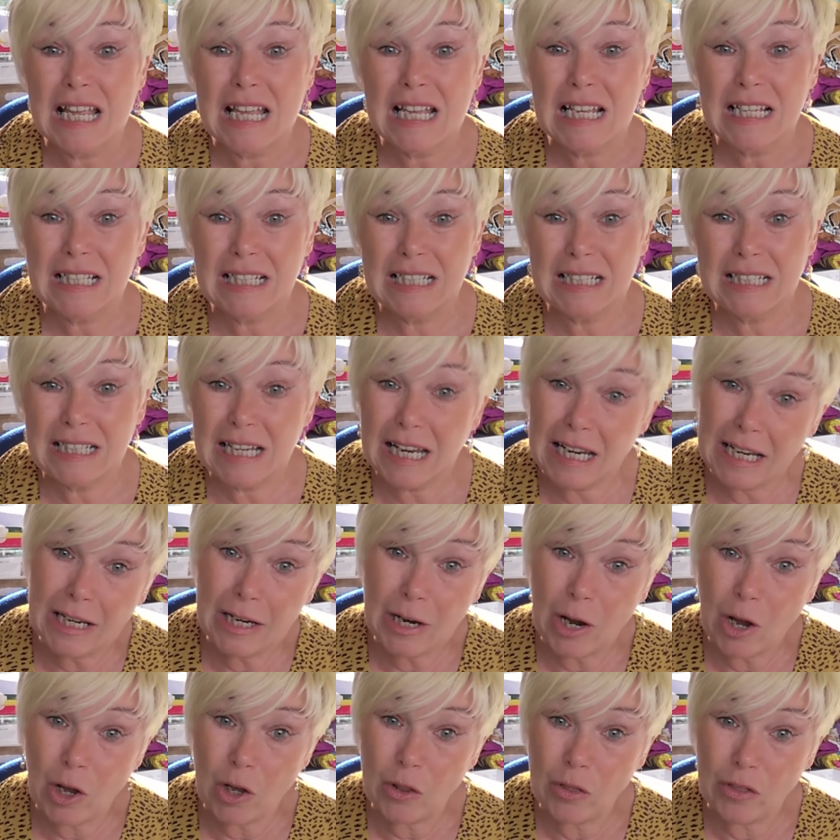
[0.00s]
stay
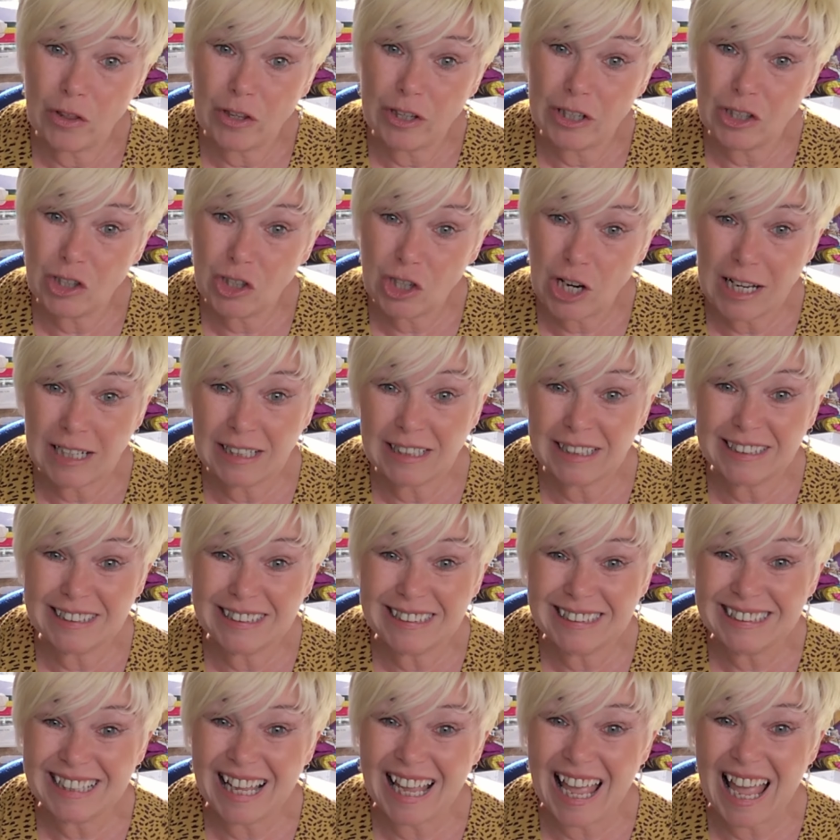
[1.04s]
on the channel
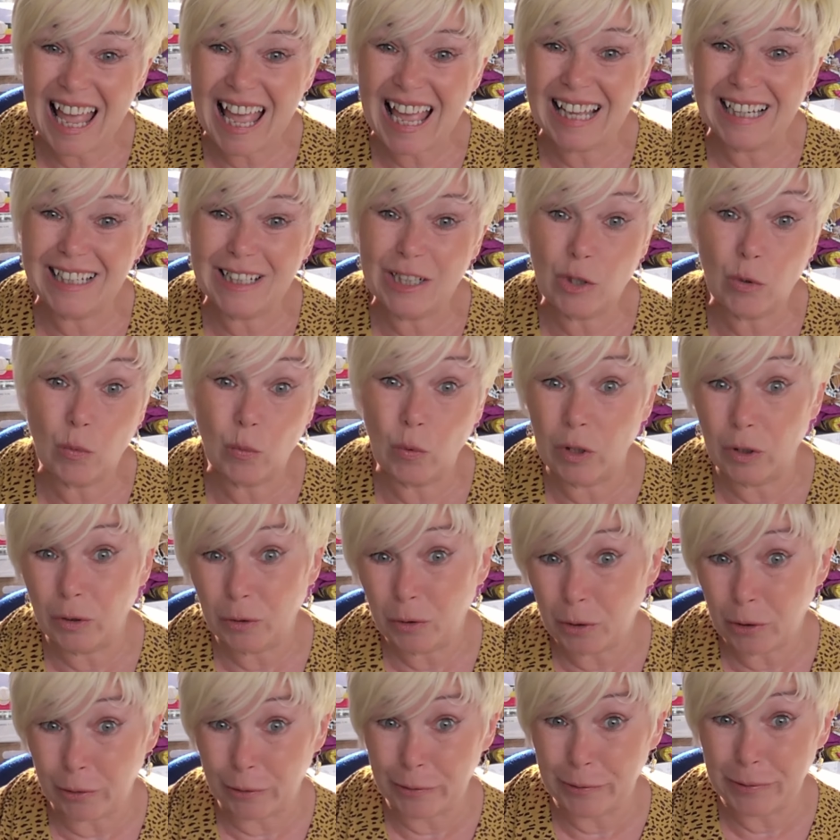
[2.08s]
and we'll
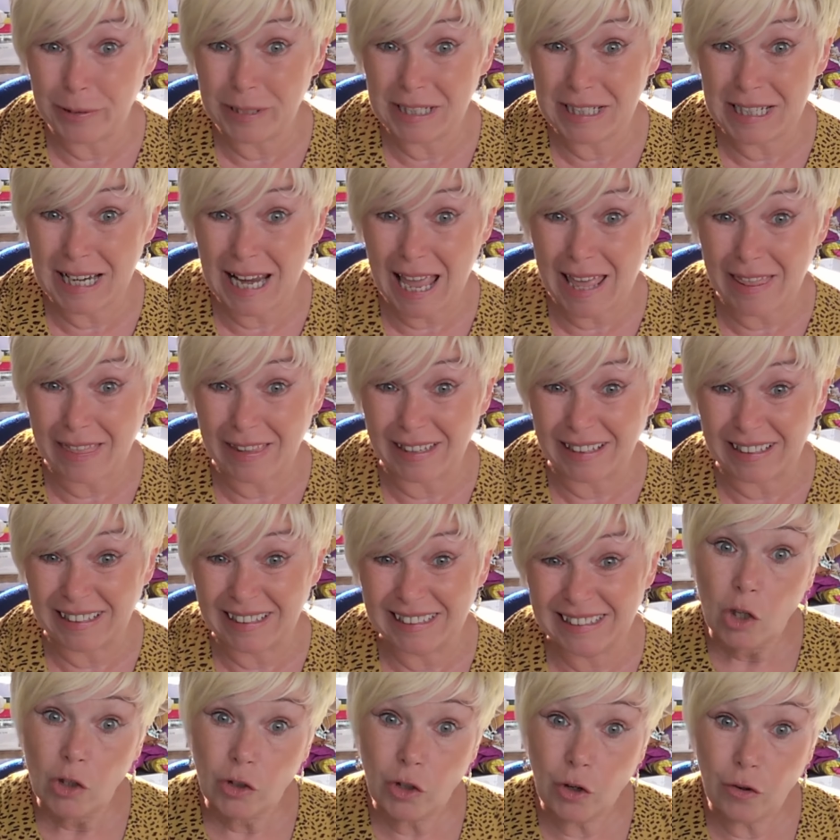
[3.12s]
cruise together.
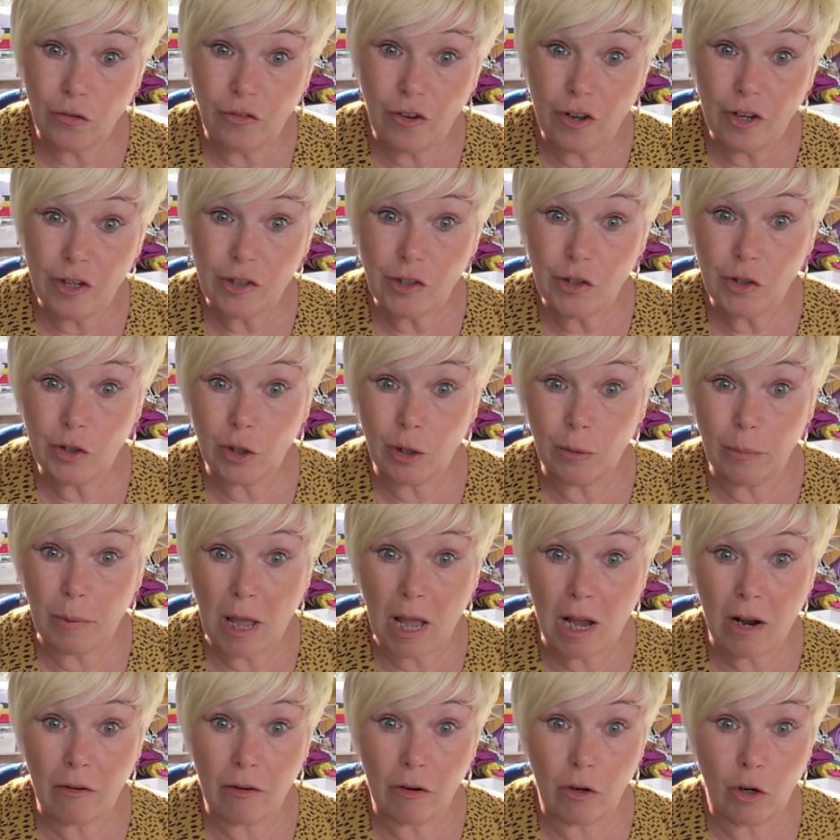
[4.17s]
So first up
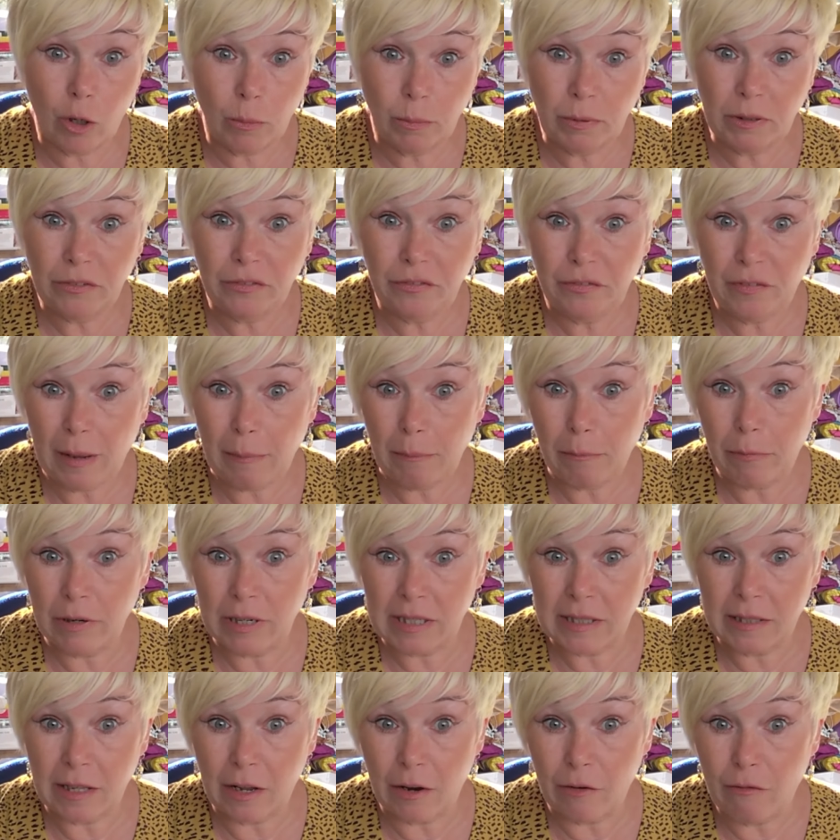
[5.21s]
are a couple of
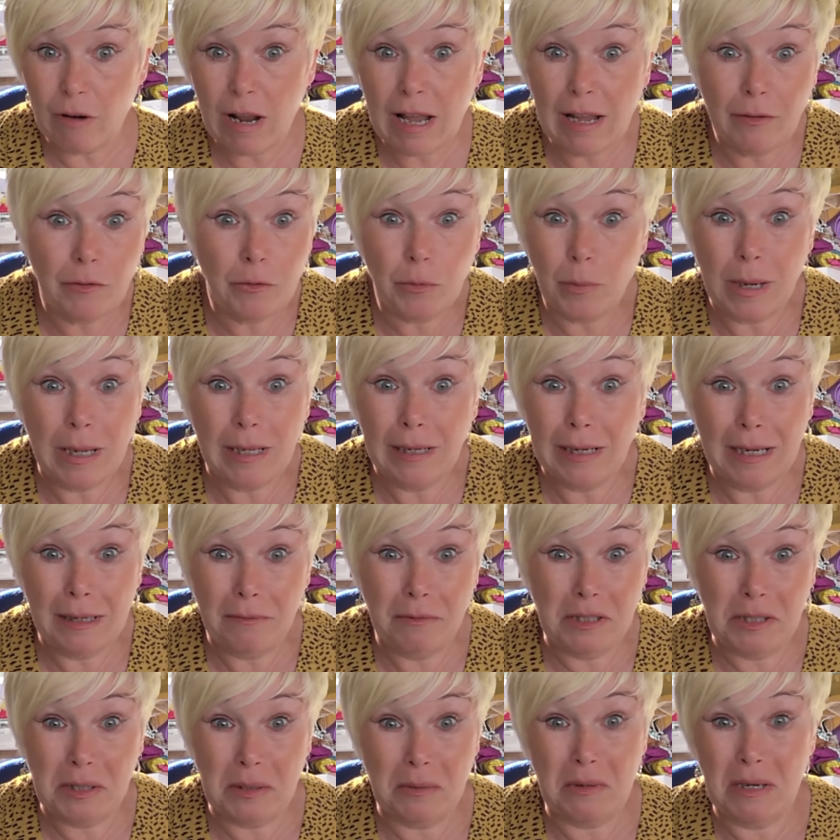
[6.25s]
fabrics that arrived while I
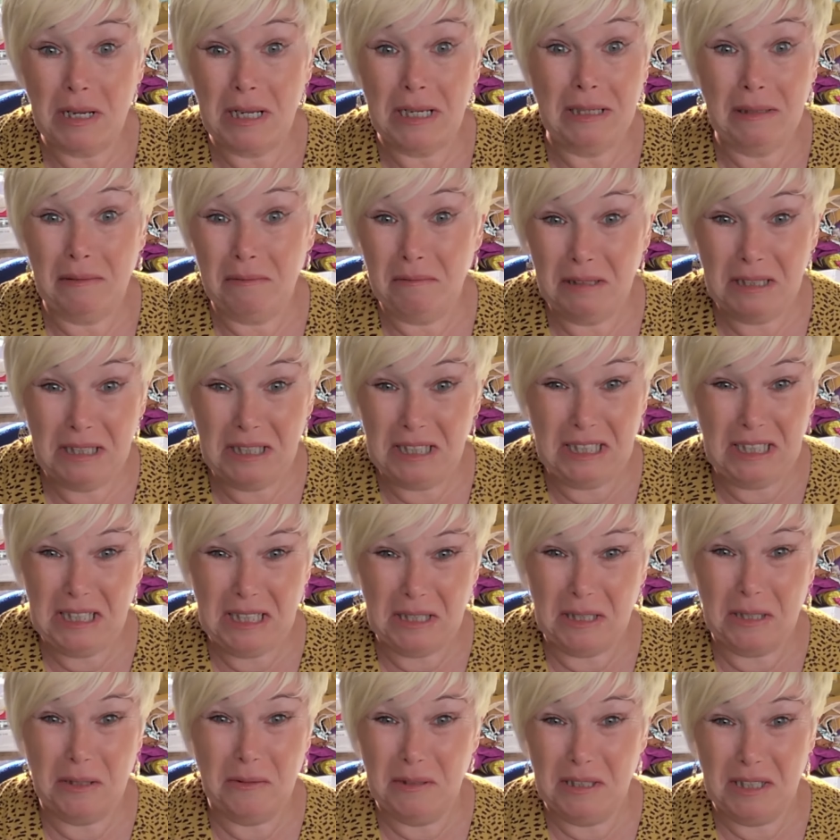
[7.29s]
was away, which is
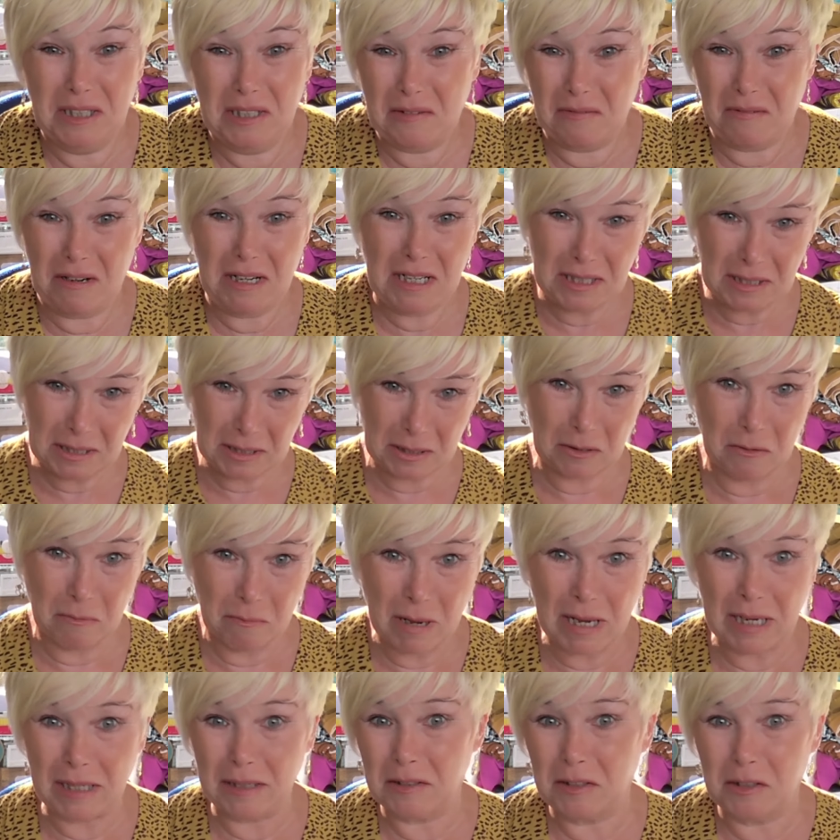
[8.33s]
always great to come
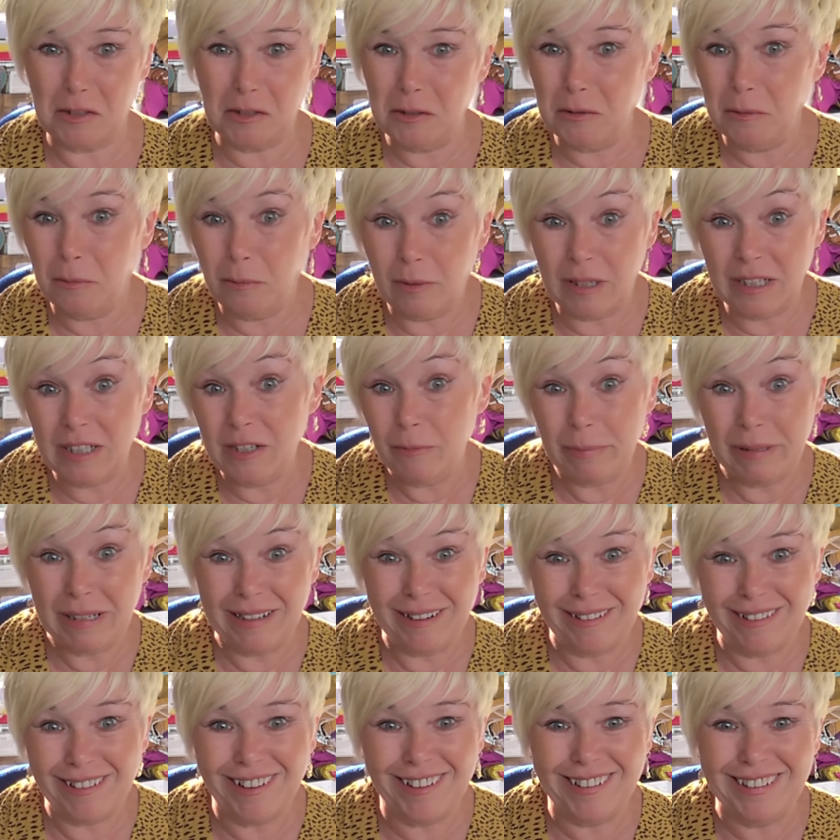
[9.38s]
back to when you've been
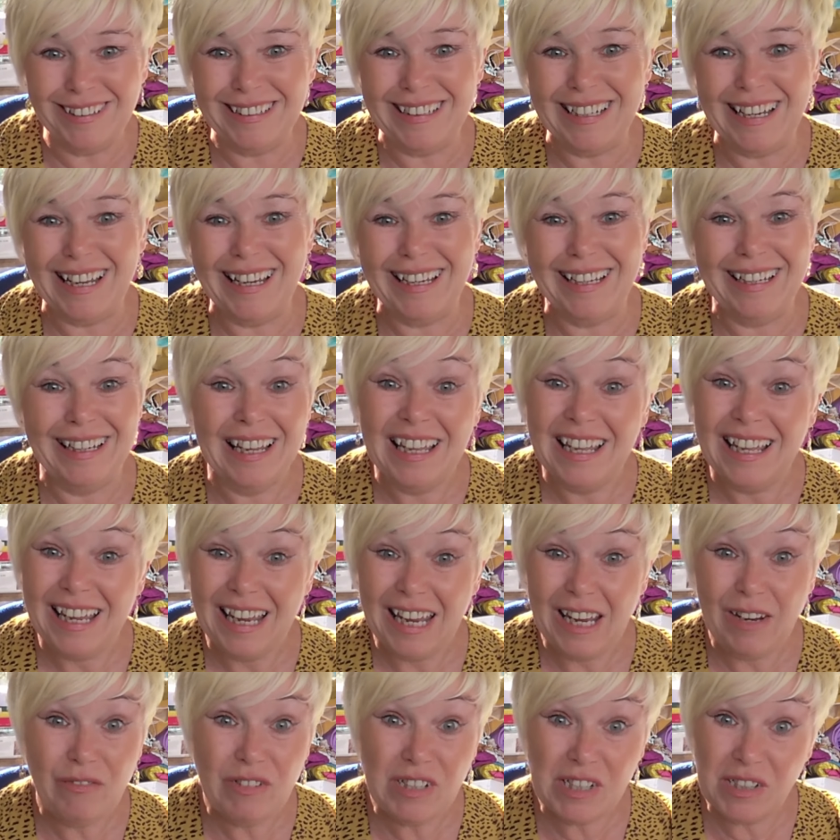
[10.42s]
on holiday.
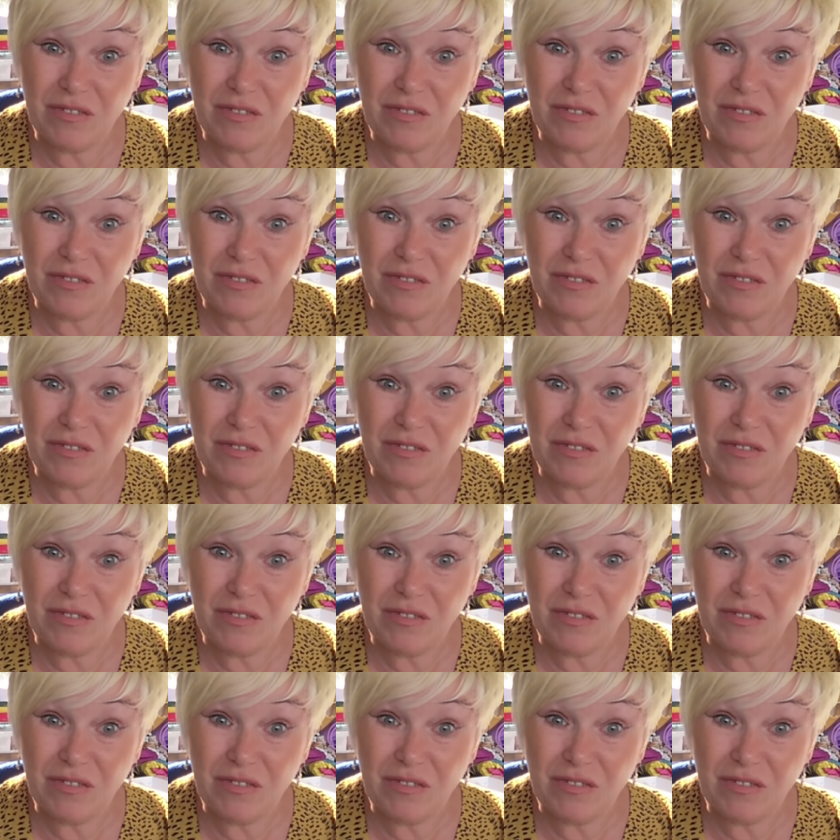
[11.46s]
If there's